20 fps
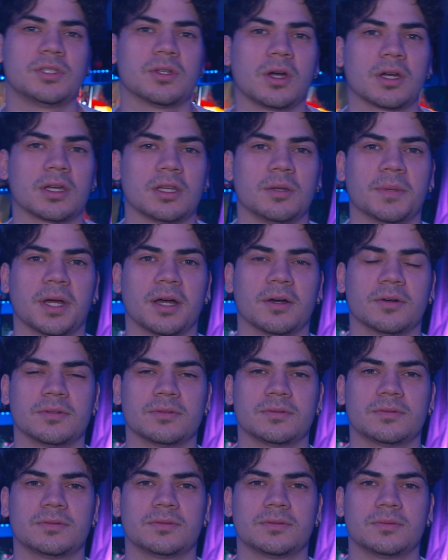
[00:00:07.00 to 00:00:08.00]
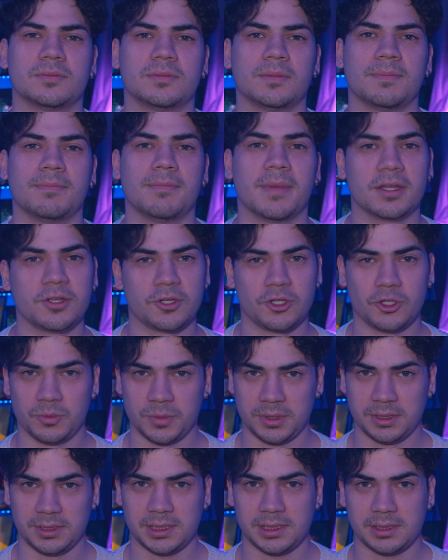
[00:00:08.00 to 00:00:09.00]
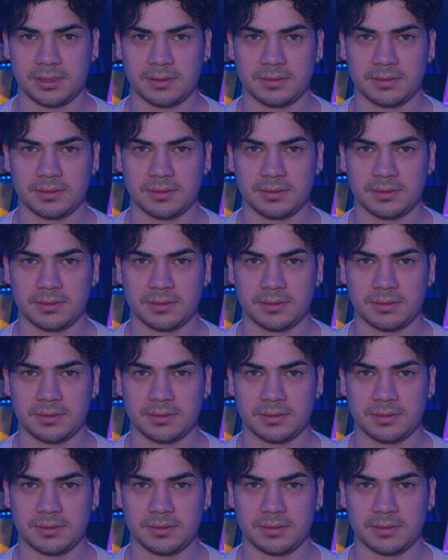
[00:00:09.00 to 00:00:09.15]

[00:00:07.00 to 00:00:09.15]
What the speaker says: be talking about metahumans.